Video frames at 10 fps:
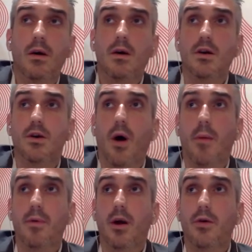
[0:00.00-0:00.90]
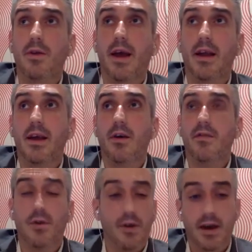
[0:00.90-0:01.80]
you upload any
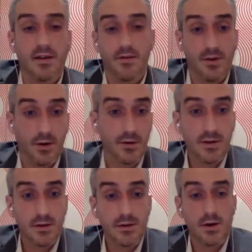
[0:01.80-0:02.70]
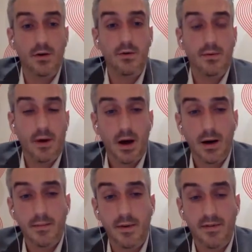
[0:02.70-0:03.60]
of your legacy results. So
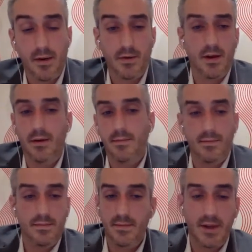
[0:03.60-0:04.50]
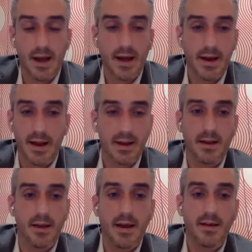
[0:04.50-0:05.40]
if there was a delay in getting the
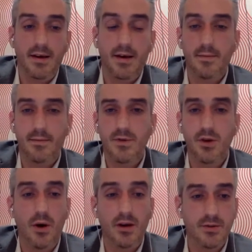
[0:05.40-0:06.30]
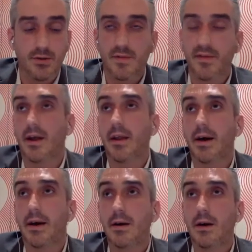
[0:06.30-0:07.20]
data to us or something like
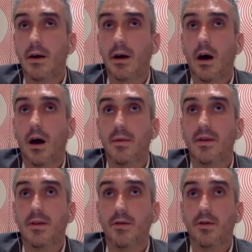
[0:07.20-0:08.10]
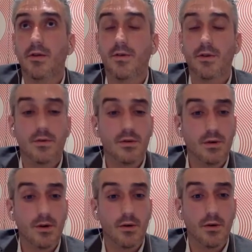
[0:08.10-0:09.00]
that, it's still useful.
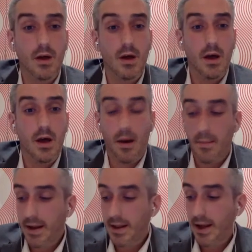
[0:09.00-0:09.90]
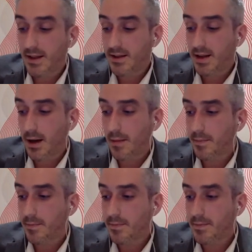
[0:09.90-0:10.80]
So I mean, that's
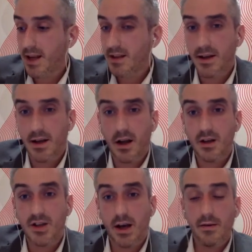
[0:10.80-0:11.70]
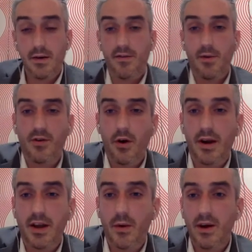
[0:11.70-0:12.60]
in a nutshell. If we've got
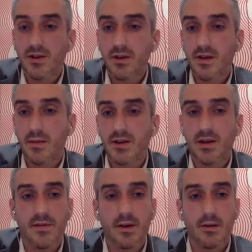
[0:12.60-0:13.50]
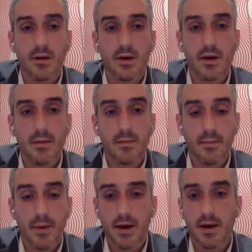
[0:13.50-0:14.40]
any questions, let me just have a little look
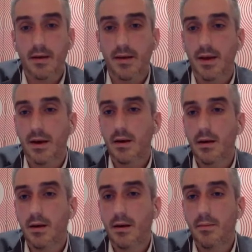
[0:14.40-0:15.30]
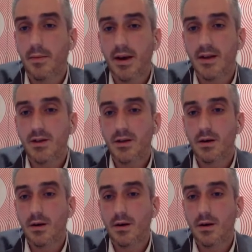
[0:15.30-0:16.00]
back at the page.